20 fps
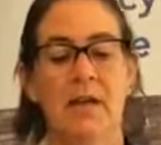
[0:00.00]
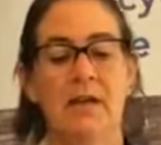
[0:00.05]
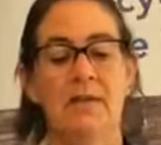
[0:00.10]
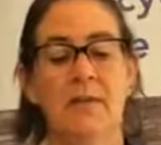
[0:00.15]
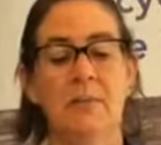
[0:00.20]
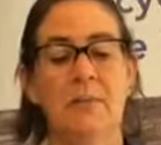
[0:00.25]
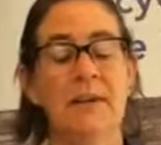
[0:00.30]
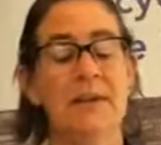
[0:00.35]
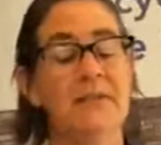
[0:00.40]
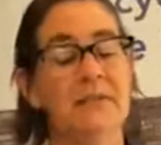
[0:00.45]

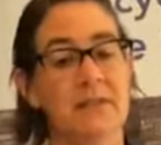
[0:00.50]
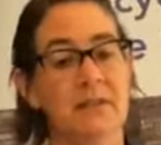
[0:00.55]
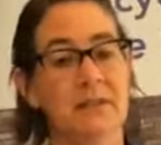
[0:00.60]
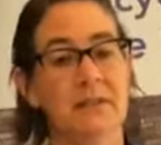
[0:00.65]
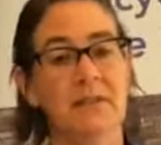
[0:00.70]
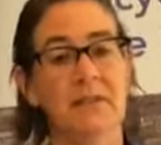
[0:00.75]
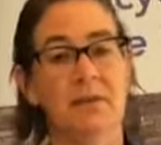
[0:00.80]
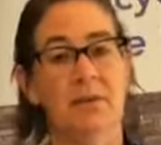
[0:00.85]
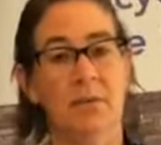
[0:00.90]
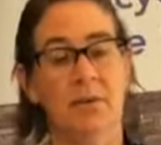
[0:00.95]
The best
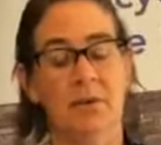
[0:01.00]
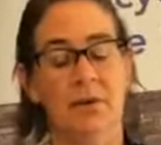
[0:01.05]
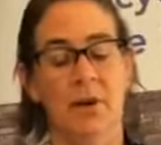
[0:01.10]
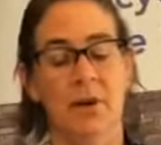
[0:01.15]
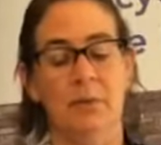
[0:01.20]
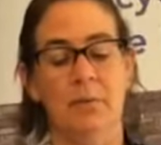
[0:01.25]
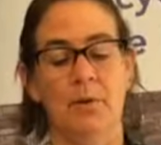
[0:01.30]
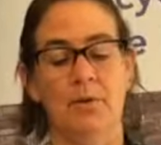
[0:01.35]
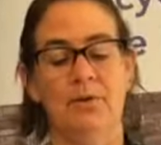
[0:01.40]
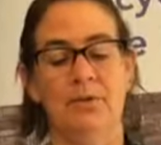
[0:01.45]
thing to do with
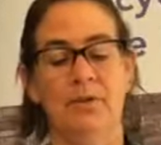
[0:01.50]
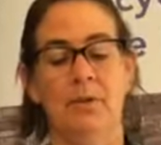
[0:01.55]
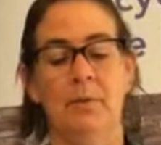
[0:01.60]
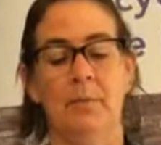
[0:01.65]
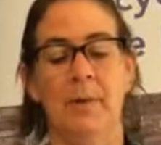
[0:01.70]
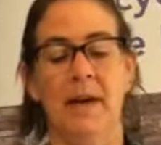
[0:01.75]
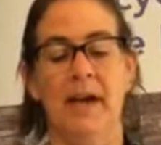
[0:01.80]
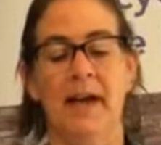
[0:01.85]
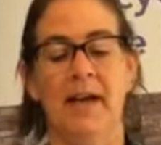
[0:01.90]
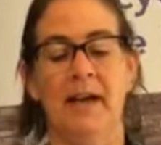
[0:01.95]
compost in a
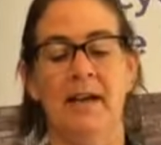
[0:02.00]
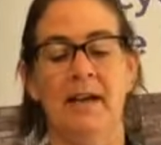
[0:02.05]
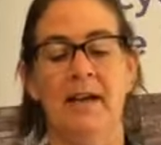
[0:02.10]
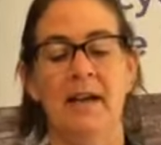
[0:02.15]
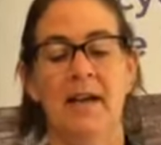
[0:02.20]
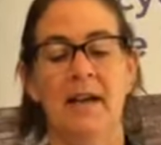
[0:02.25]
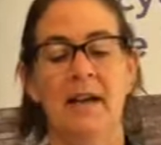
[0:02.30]
bag